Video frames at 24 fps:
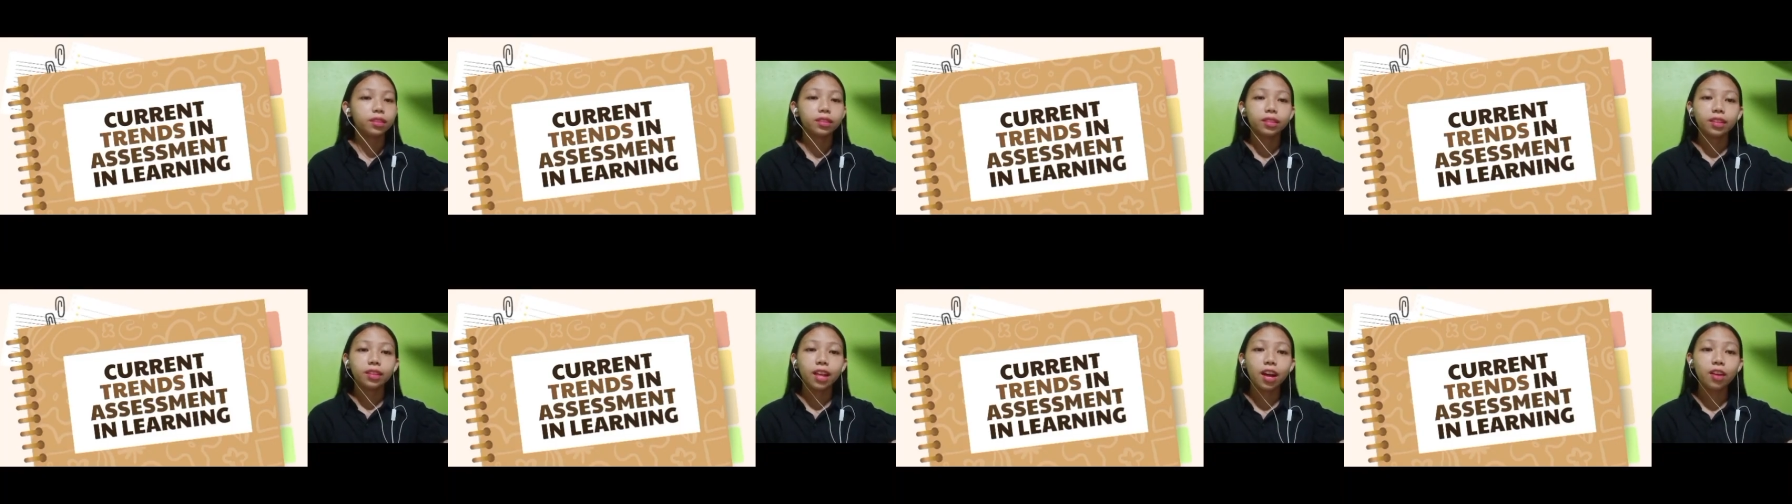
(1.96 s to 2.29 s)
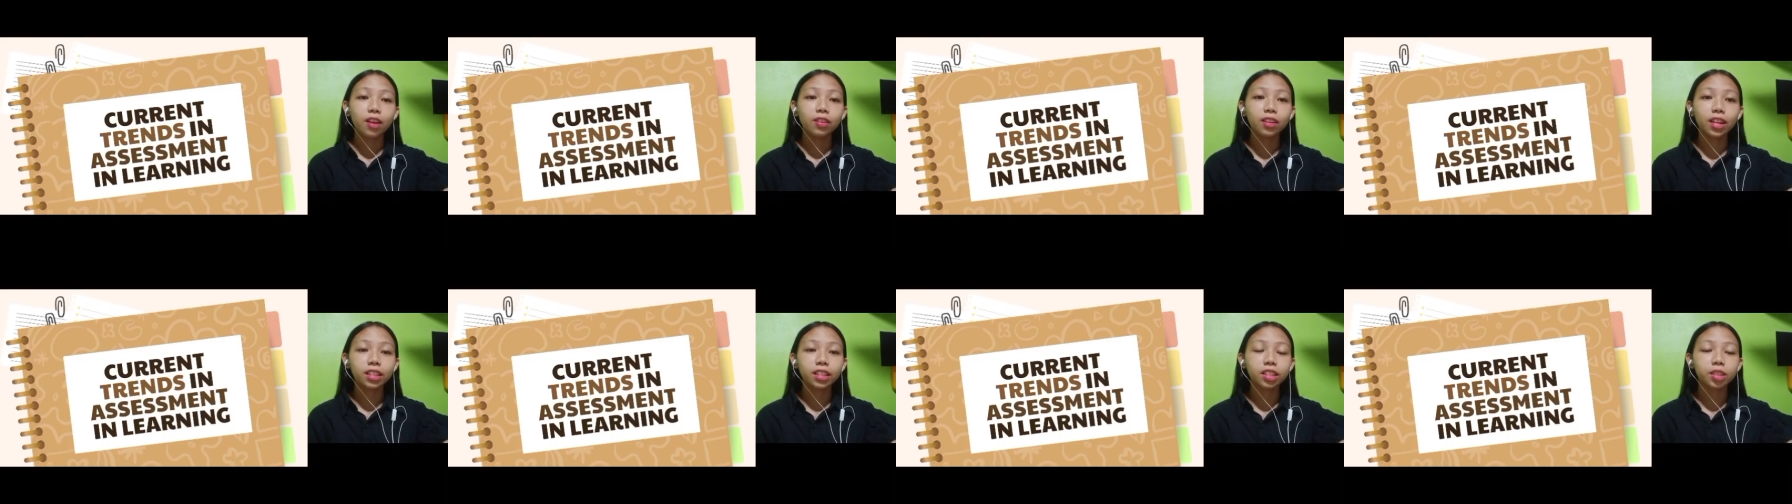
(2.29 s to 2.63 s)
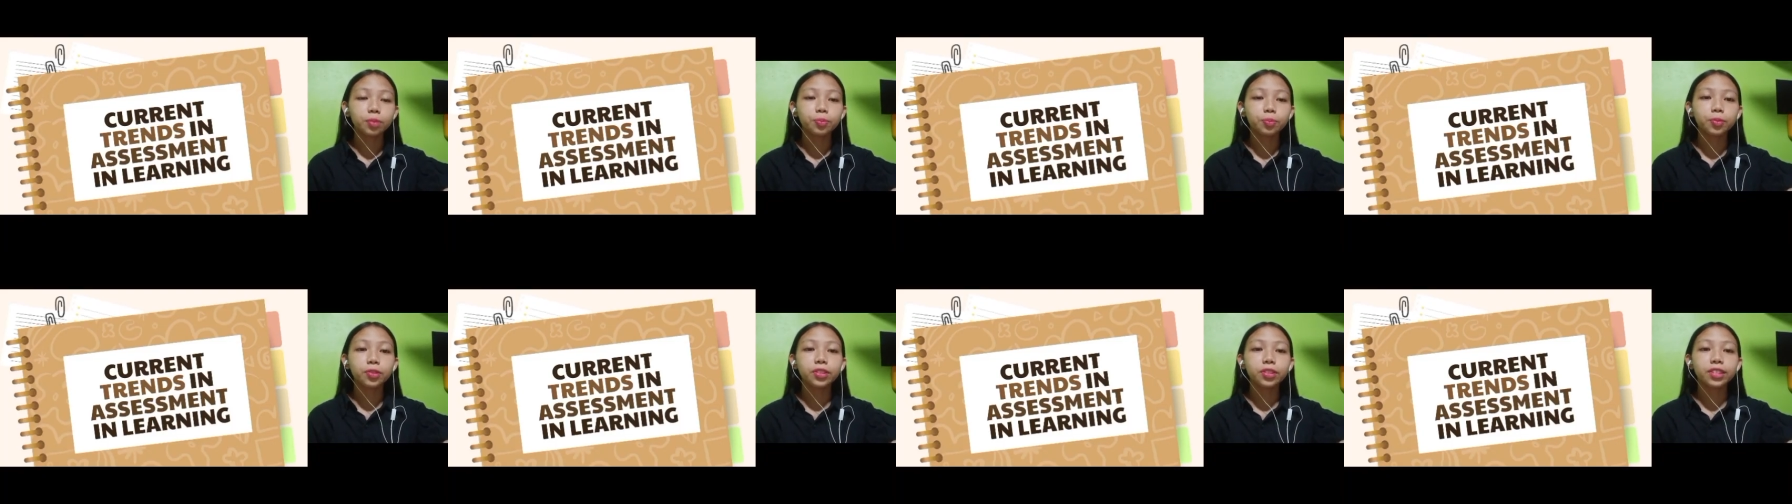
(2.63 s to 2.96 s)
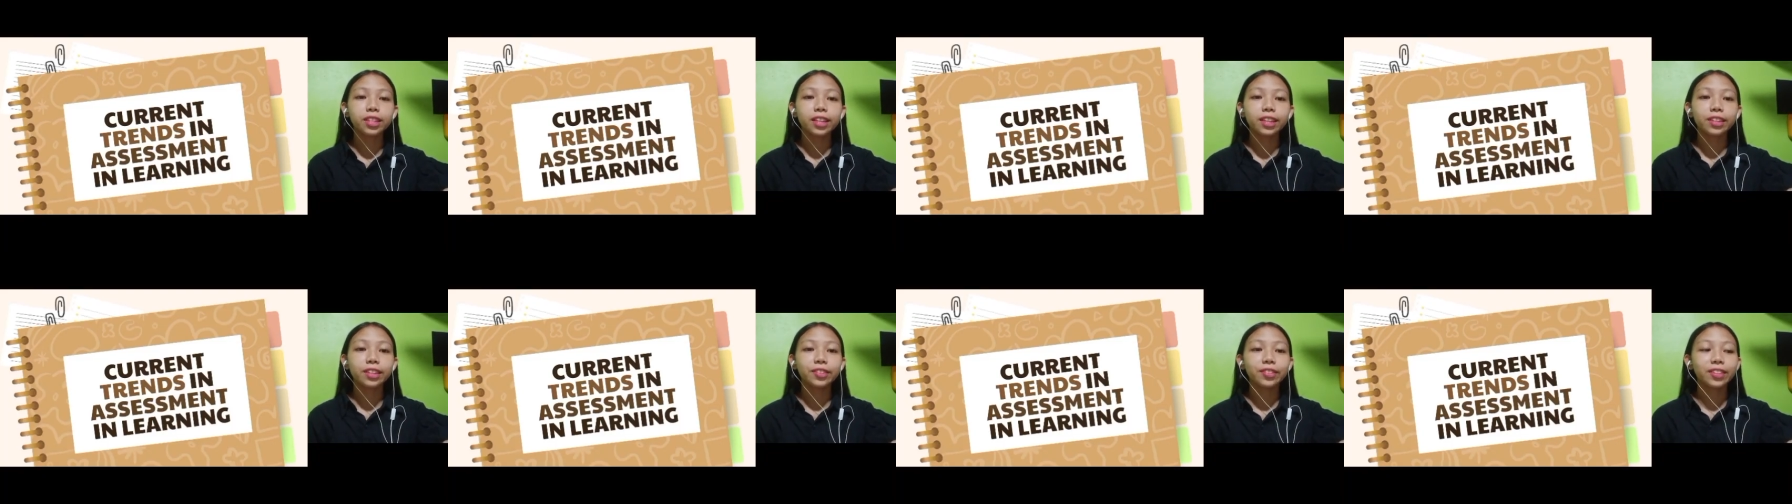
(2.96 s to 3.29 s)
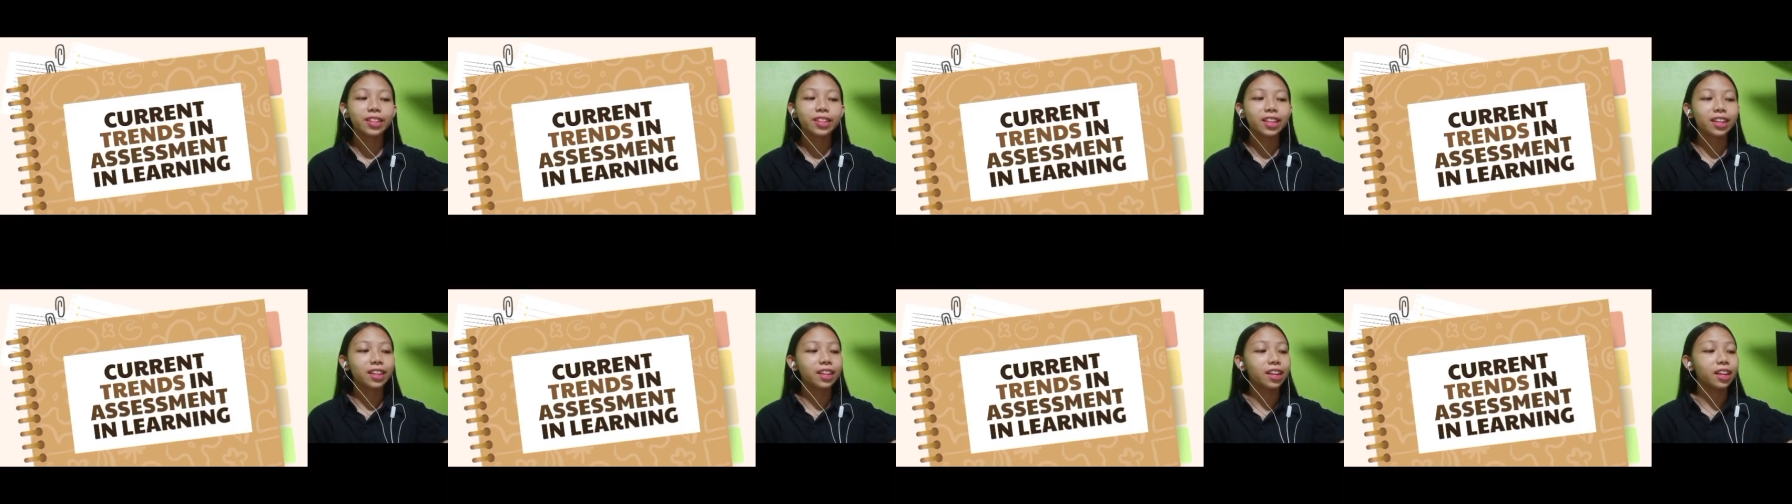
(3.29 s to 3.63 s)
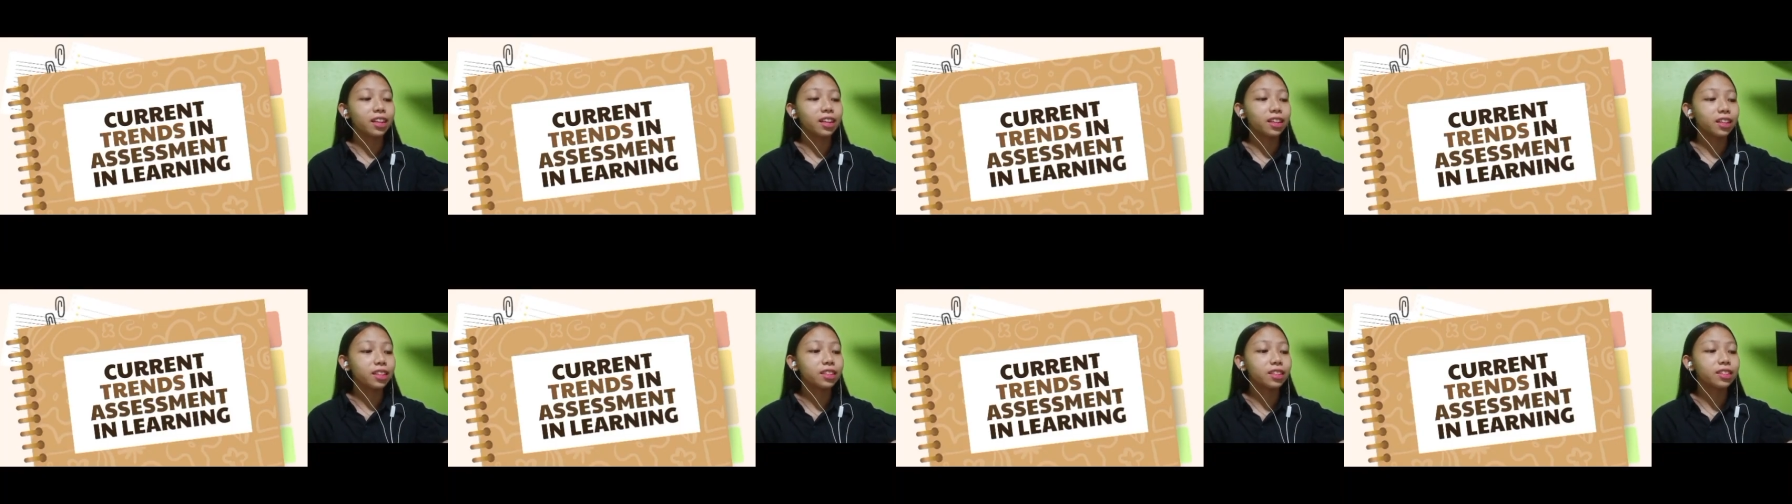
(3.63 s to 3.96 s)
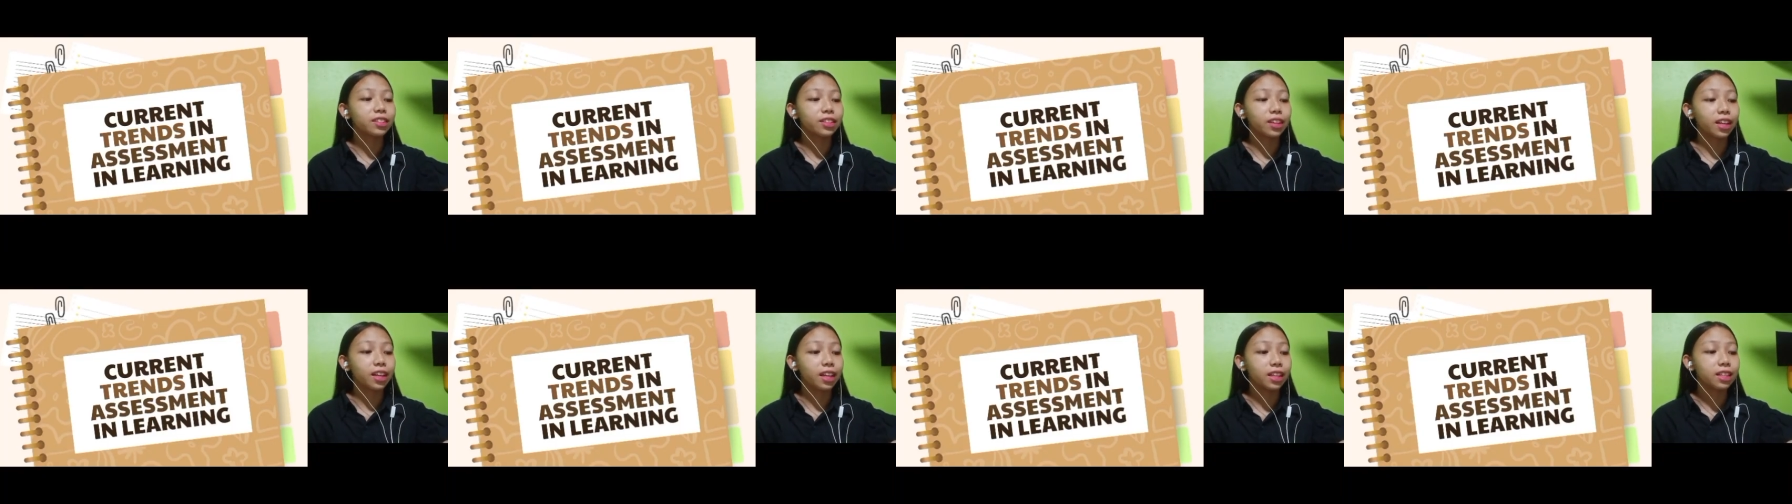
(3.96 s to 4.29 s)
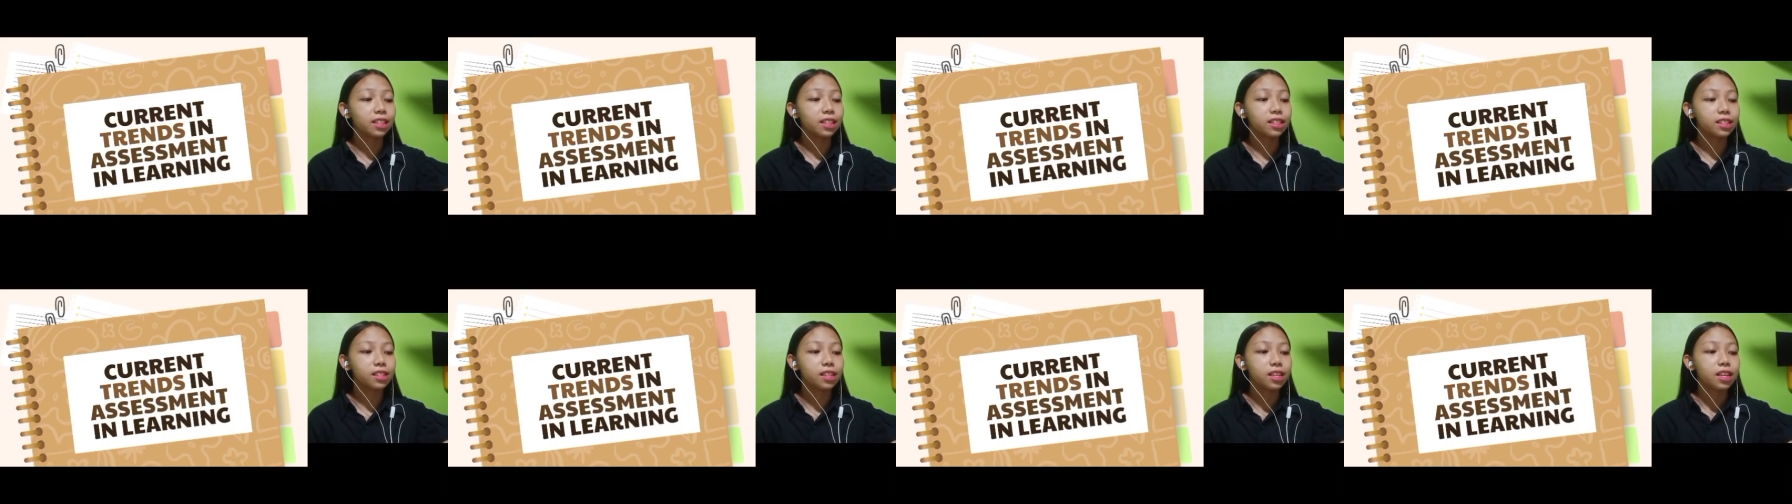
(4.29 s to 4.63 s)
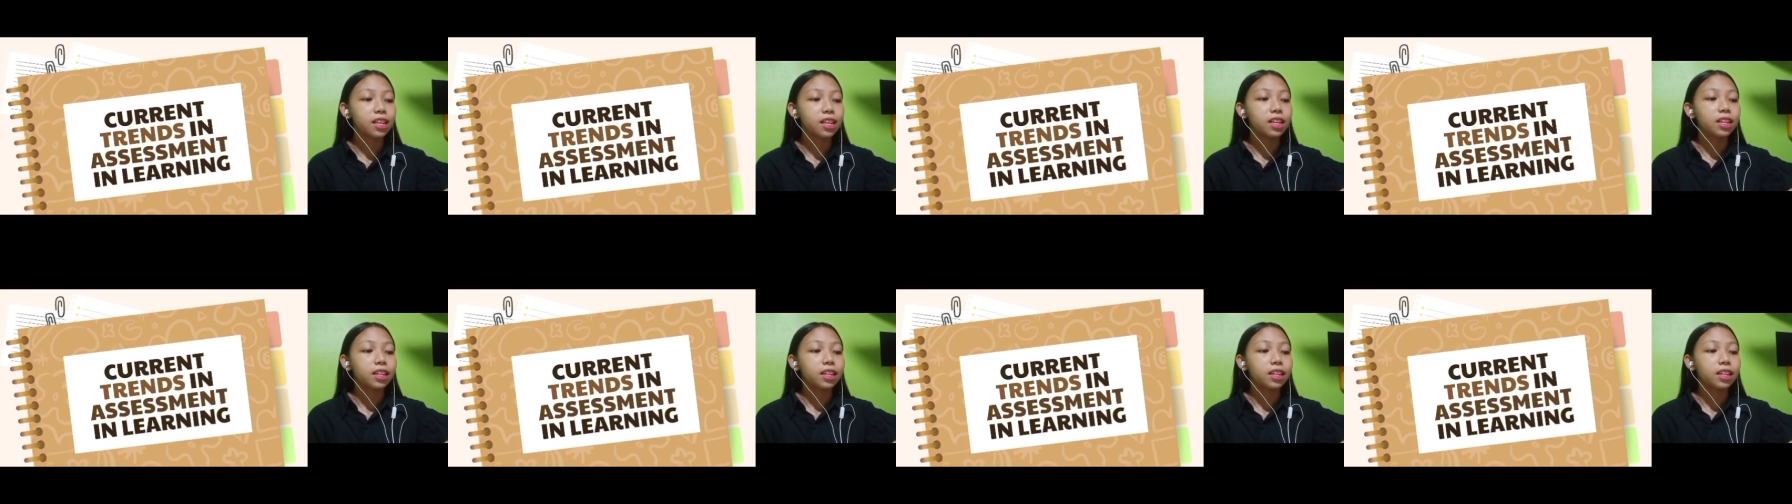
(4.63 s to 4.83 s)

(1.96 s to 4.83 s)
Now let's proceed to the current trends